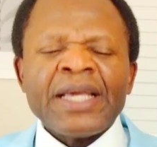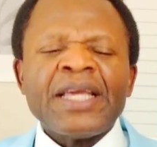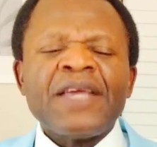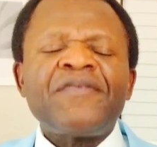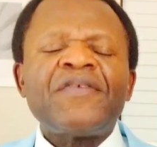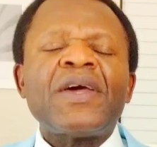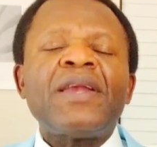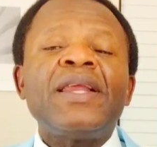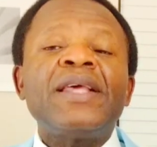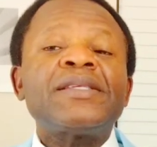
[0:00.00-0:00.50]

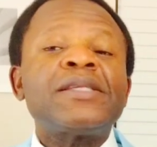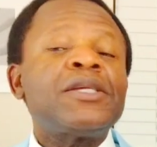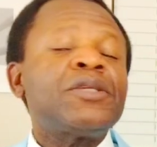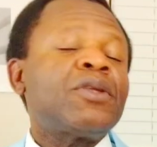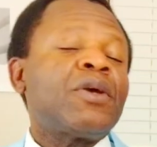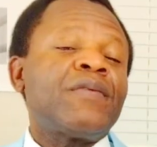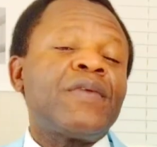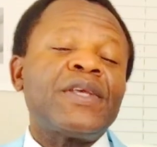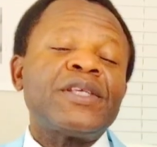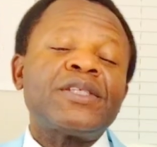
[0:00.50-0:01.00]
If you're listening
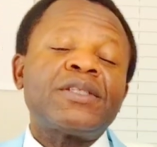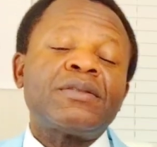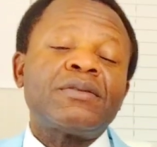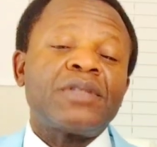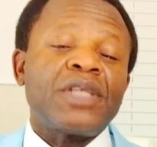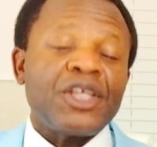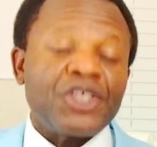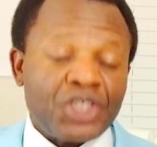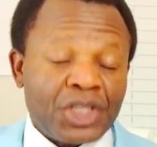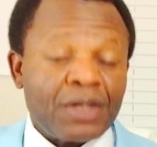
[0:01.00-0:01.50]
to this
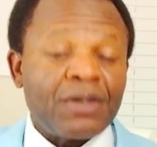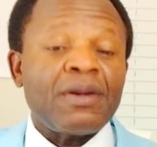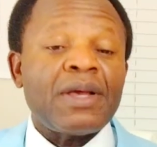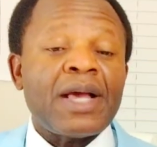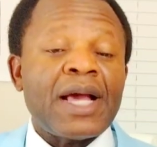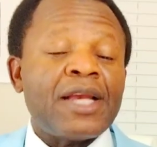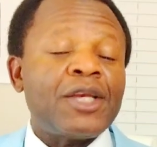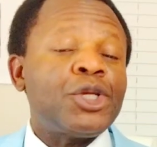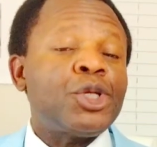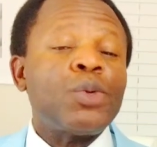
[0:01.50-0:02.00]
teaching
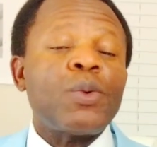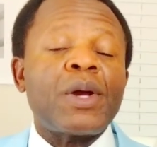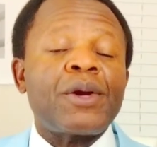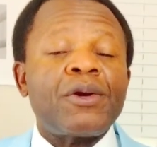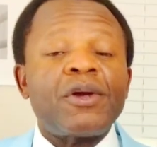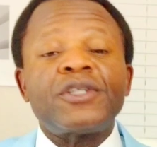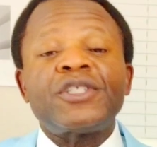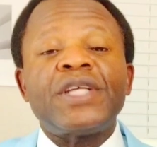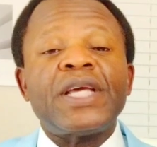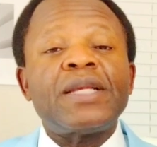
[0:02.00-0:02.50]
and you are
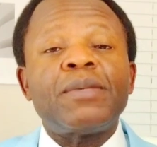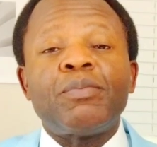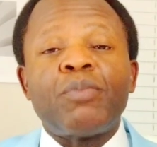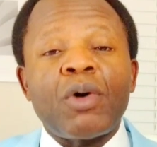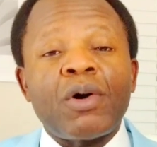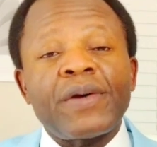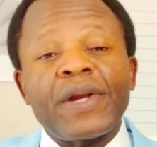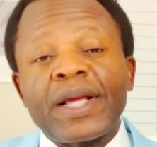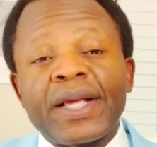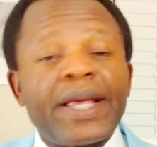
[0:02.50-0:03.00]
not yet
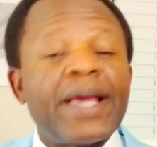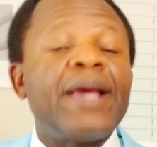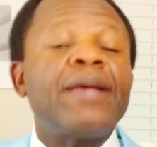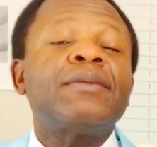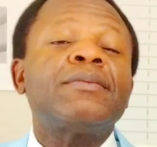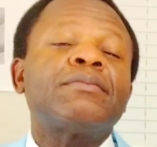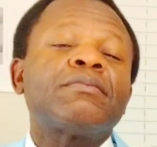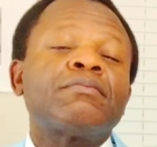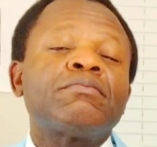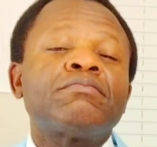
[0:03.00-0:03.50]
born
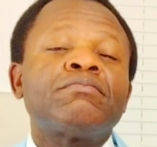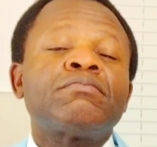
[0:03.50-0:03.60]
again,